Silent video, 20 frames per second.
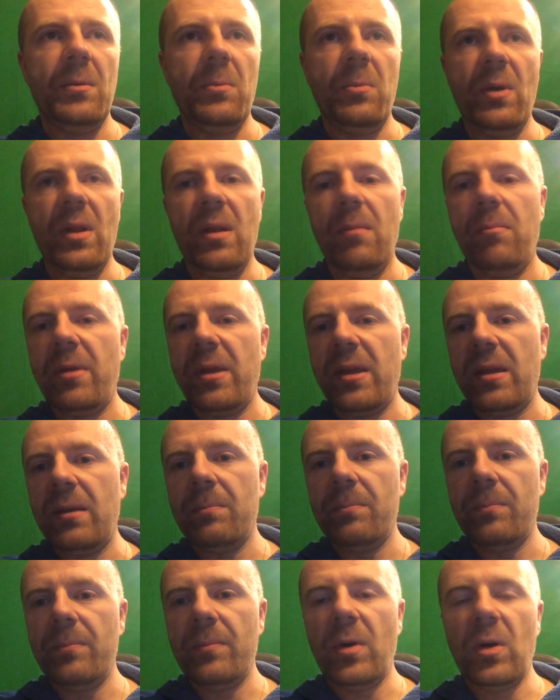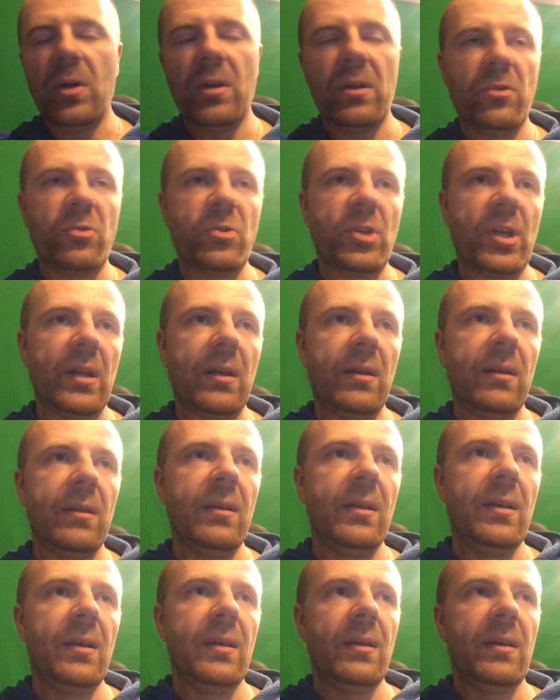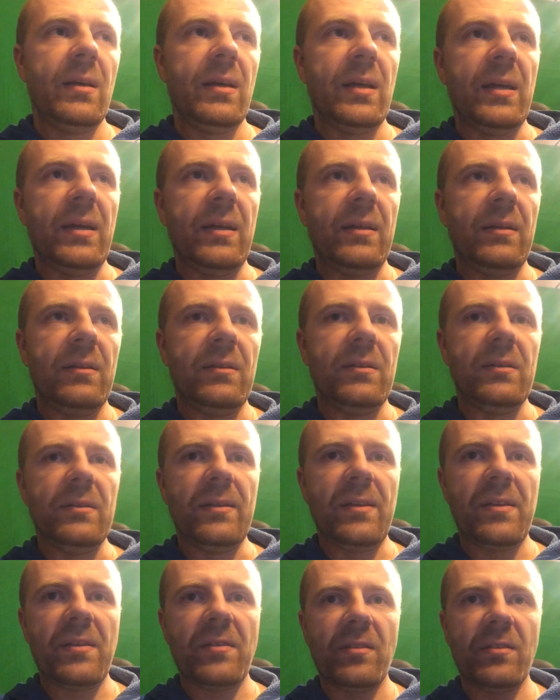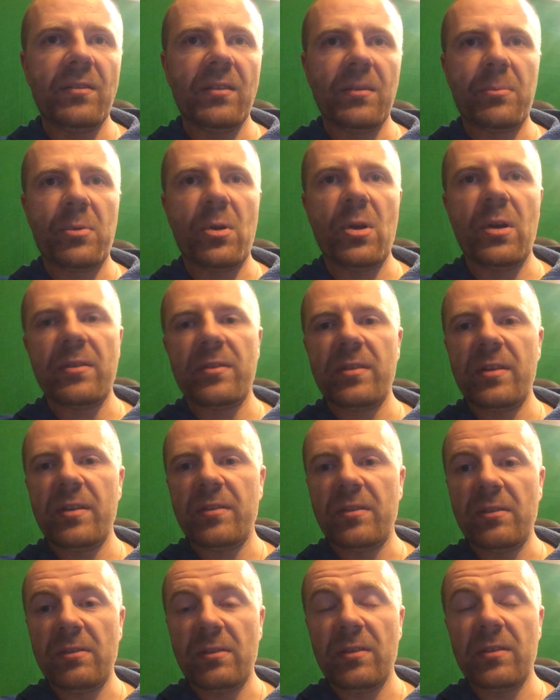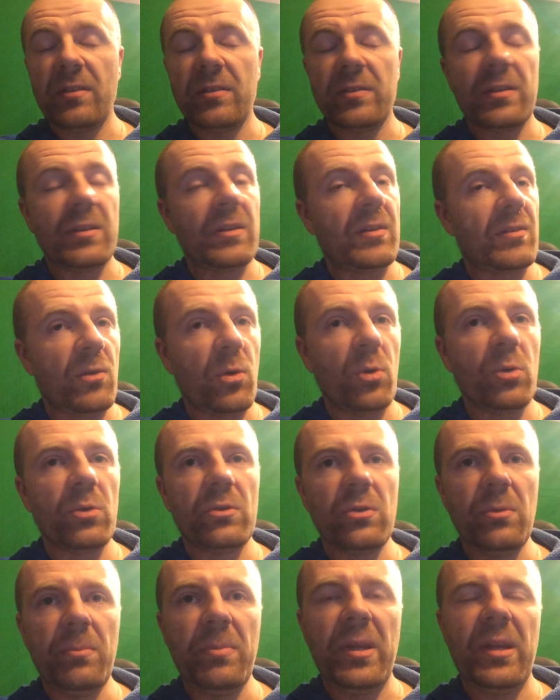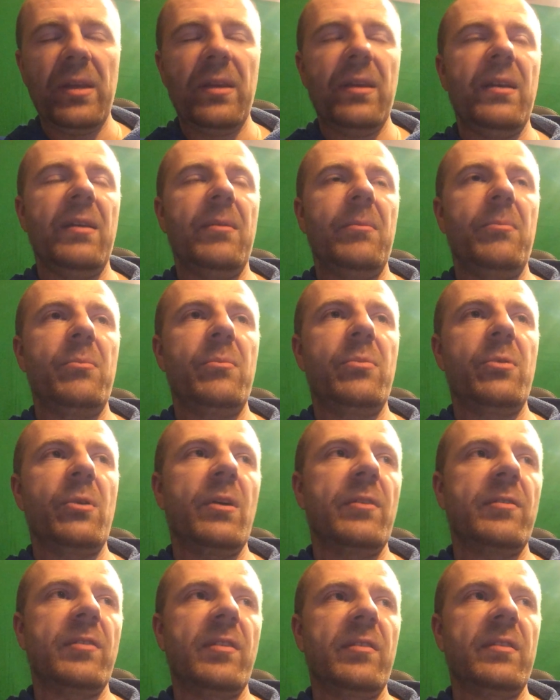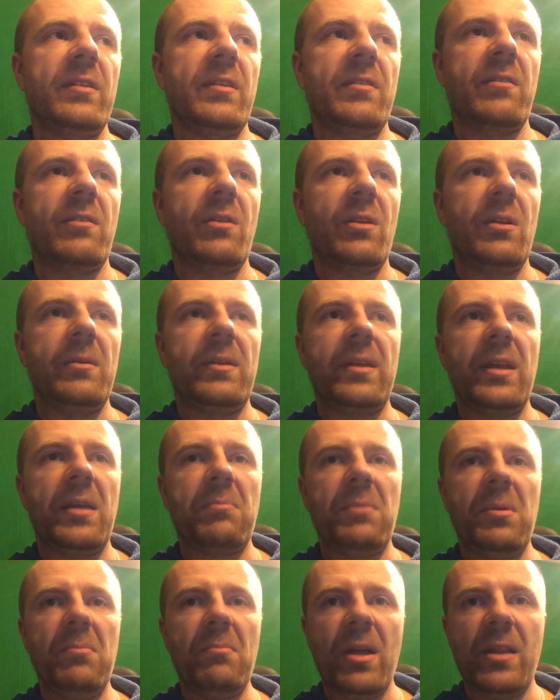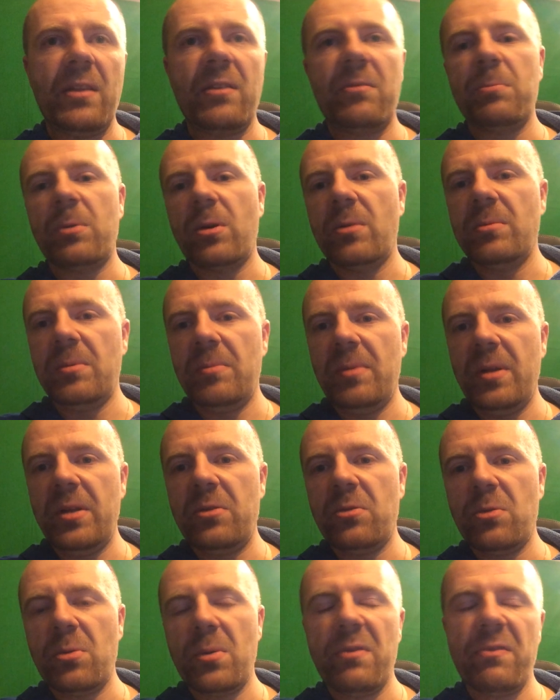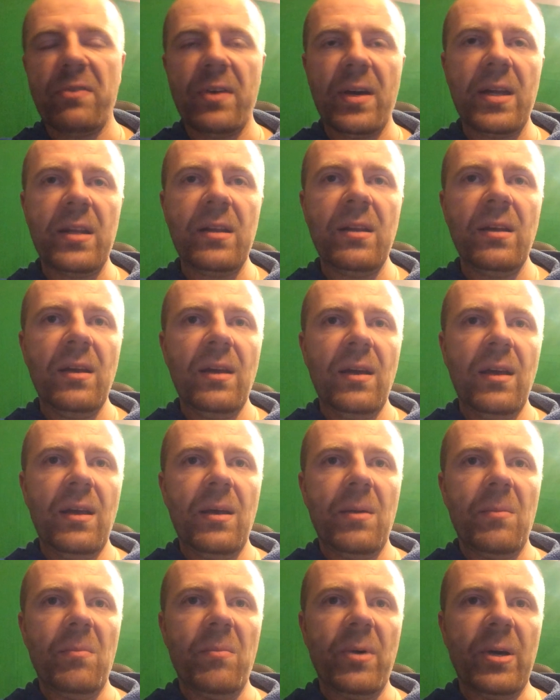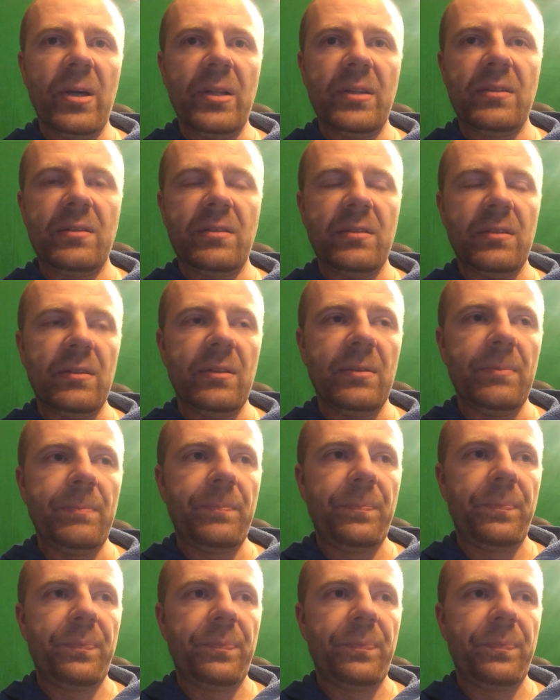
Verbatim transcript: will be on the channel and uh, this is a process this is it's going to be a process that's going to take me months probably to refine but uh,